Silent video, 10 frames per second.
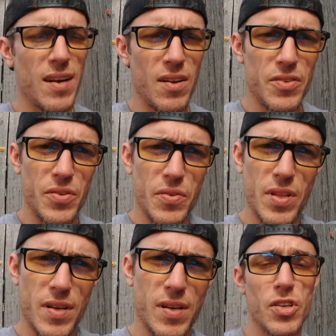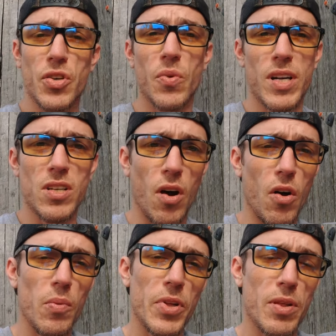Then I'll do the, not sure what it's
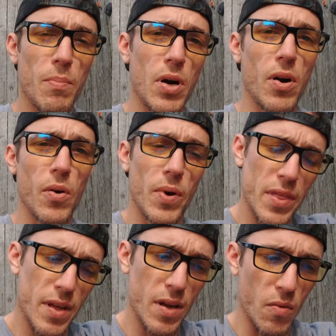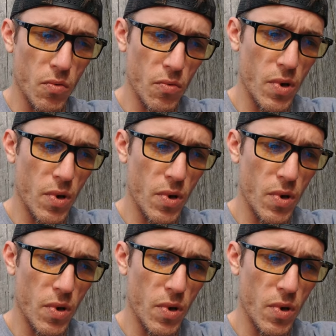called, but the bar with a,